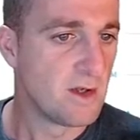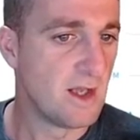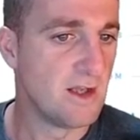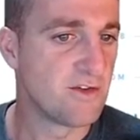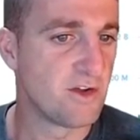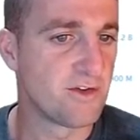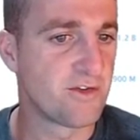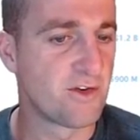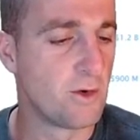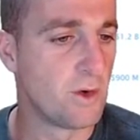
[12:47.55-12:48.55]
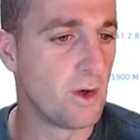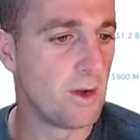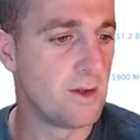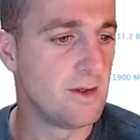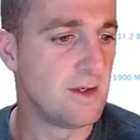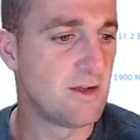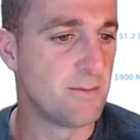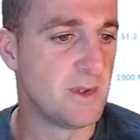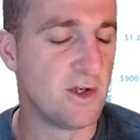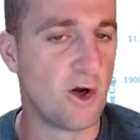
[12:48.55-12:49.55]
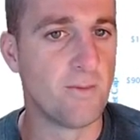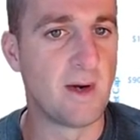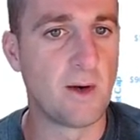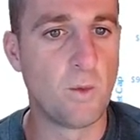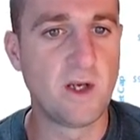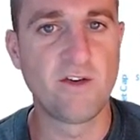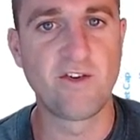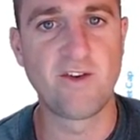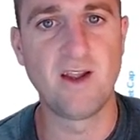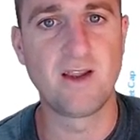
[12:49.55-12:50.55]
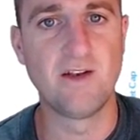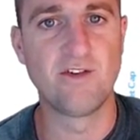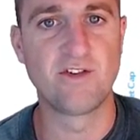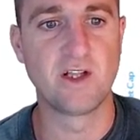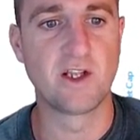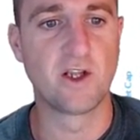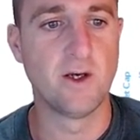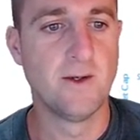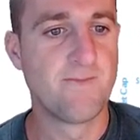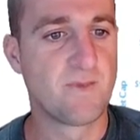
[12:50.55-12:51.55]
it is also needs to be known that when you're staking Zilliqa,